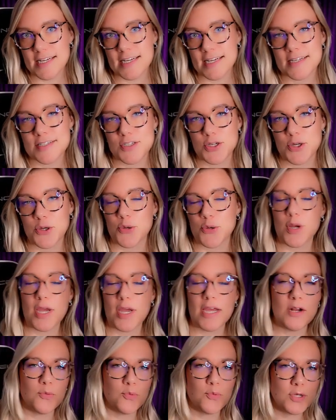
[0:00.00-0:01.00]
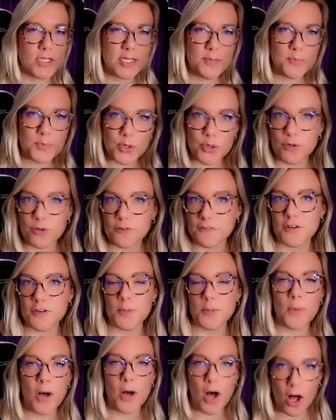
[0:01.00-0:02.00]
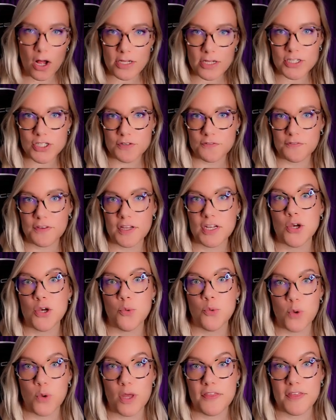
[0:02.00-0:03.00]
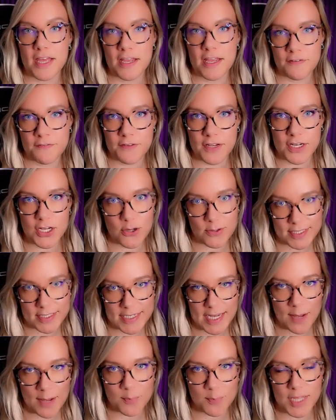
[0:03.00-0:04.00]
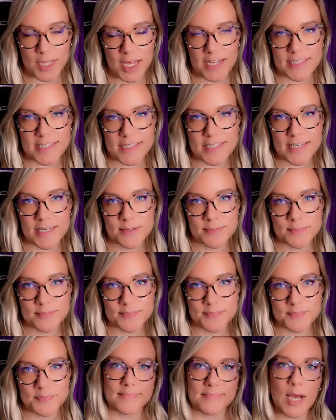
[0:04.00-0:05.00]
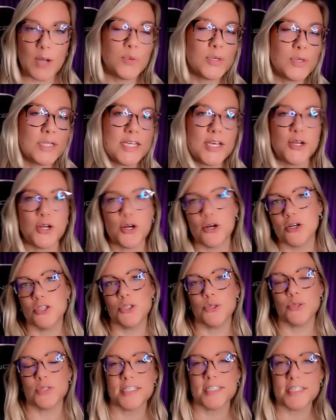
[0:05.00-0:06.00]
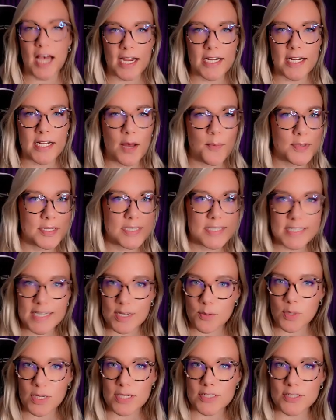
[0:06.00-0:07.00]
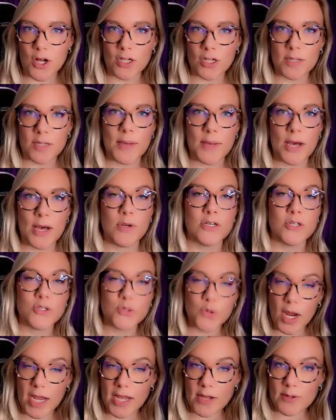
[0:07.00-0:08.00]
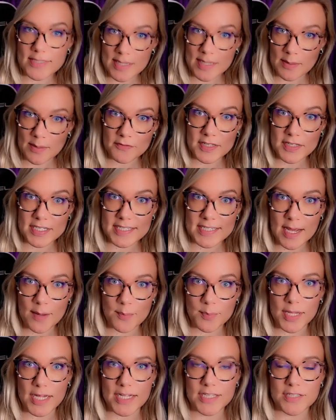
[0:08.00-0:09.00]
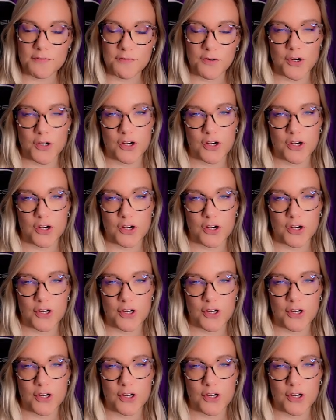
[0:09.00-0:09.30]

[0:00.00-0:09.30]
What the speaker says: it is to create a really beautiful, polished video with InVideo's templates. I really encourage you to sign up and see what it's all about and try out some of these templates for